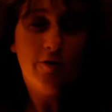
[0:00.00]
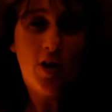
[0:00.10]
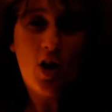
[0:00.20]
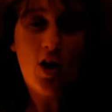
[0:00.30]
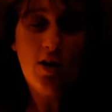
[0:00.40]

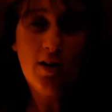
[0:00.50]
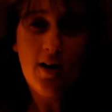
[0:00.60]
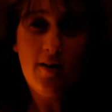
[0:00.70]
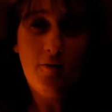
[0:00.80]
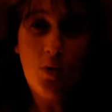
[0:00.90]
vlog
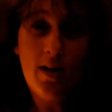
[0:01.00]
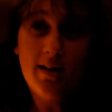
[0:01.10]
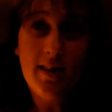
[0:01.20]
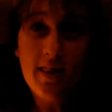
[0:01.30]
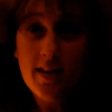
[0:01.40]
of
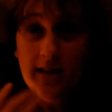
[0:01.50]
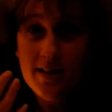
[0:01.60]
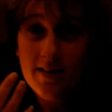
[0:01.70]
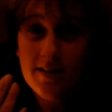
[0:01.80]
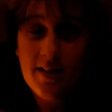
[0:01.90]
what
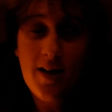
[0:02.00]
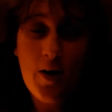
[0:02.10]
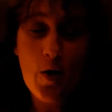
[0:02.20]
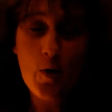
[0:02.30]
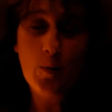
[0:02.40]
this
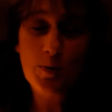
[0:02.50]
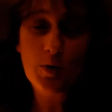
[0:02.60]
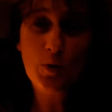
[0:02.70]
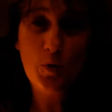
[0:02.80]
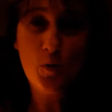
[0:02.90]

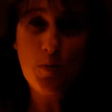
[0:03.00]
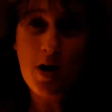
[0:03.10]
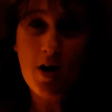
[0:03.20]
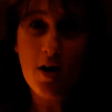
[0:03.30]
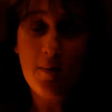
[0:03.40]
homeschool
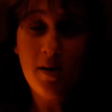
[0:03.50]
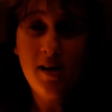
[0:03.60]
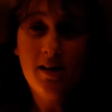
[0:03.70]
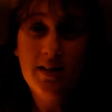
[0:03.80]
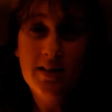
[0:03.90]
mom
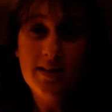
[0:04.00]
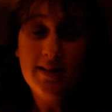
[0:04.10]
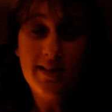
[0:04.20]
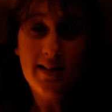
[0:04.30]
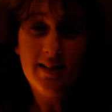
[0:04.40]

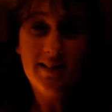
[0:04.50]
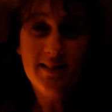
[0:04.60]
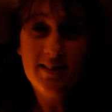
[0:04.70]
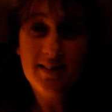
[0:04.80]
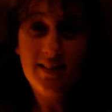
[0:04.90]

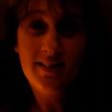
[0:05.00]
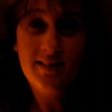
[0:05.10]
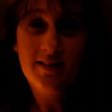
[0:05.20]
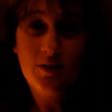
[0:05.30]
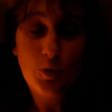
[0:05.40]
does
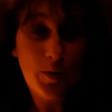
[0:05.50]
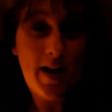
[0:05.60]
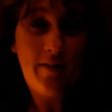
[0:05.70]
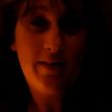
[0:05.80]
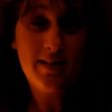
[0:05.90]

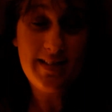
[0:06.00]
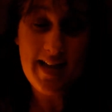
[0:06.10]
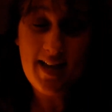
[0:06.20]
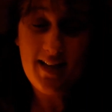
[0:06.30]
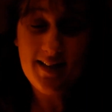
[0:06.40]
throughout the
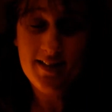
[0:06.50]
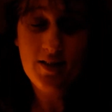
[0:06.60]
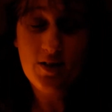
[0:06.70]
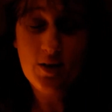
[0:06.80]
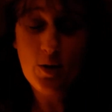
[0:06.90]
day.
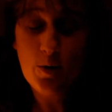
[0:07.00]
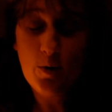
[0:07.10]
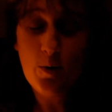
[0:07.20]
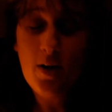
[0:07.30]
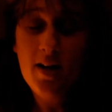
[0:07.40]

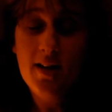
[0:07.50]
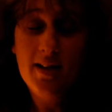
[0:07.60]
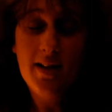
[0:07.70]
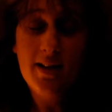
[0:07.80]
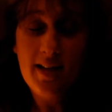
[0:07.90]
So
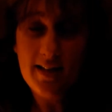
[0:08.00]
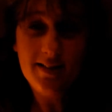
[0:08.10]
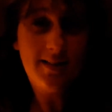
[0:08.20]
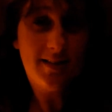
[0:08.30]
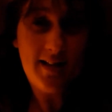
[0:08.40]

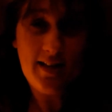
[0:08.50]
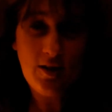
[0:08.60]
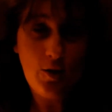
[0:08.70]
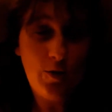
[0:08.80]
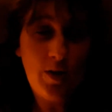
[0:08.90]
yes, it's
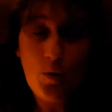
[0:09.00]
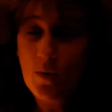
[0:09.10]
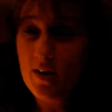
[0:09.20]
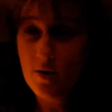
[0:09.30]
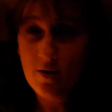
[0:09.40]
9:30.
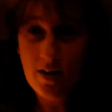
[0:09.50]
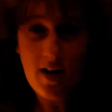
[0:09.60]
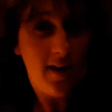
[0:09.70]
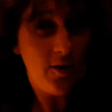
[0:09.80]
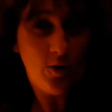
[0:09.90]
We are
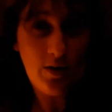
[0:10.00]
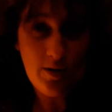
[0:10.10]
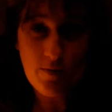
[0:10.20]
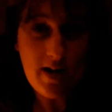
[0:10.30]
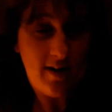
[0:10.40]
not
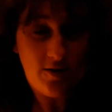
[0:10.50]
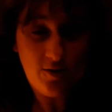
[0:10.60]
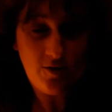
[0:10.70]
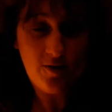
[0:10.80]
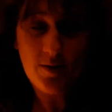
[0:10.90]
early
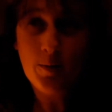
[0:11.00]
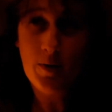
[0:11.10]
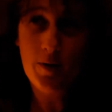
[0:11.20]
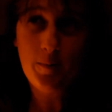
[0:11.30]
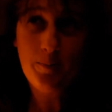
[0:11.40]
risers.
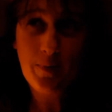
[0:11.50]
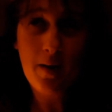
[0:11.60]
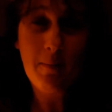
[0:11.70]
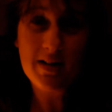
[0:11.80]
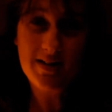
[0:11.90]
Well,
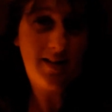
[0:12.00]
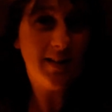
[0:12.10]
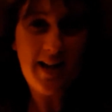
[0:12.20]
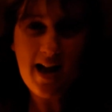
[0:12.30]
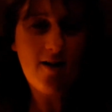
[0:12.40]
my
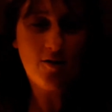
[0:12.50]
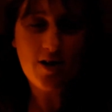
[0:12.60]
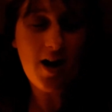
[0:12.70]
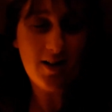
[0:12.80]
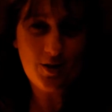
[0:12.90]
son and I are
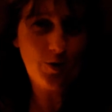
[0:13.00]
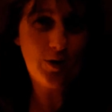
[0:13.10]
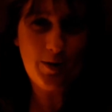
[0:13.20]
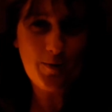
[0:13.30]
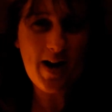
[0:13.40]
not
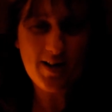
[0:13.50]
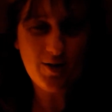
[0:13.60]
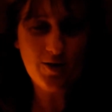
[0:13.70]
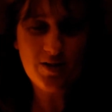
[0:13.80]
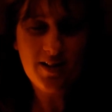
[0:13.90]
early
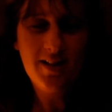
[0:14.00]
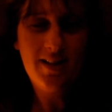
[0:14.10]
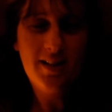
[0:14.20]
risers.